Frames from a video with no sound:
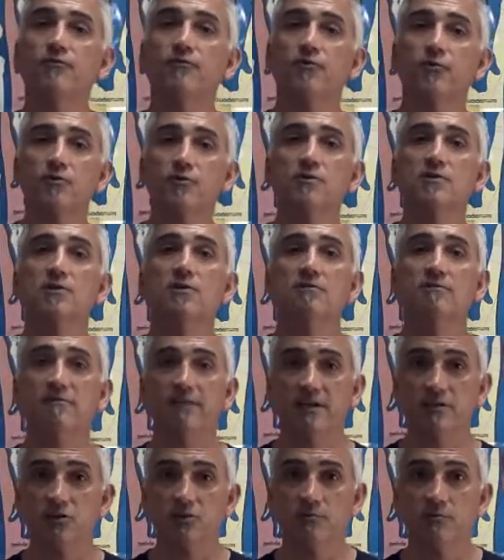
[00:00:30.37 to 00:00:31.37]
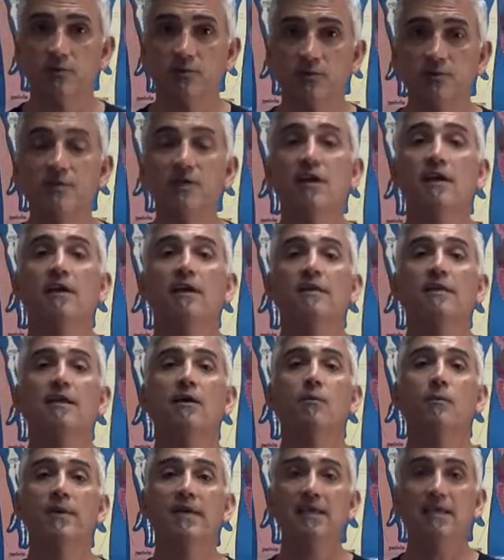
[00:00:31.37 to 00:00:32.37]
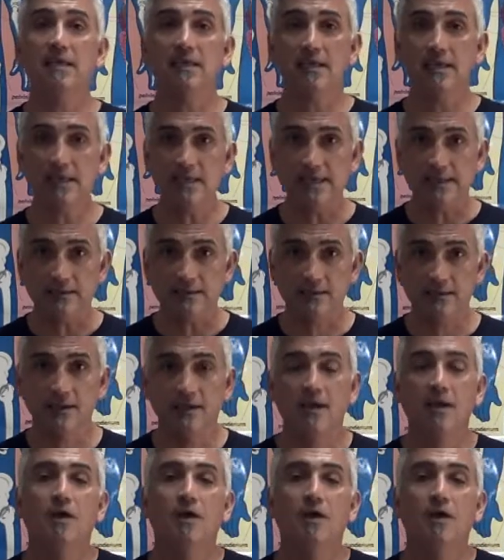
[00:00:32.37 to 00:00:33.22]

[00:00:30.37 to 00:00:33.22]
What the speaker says: fruits and the vegetables that we eat.